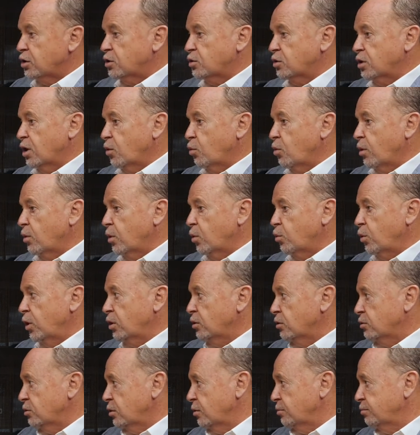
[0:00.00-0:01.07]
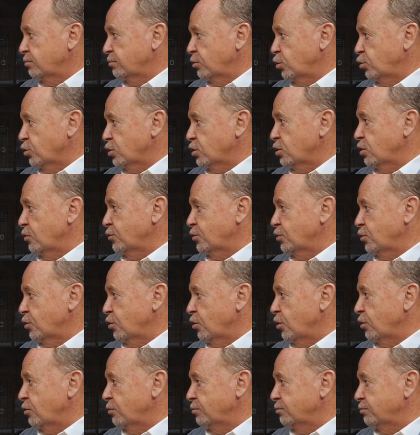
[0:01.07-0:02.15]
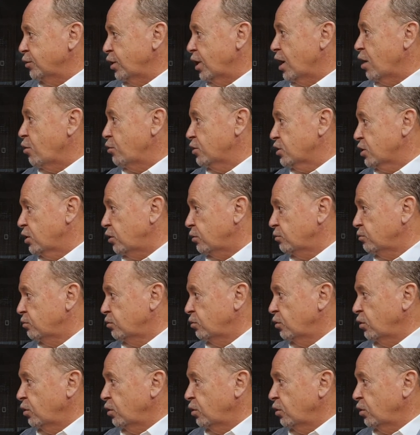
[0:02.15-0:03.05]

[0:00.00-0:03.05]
It's why we went to Port Stephens, took on the RSL.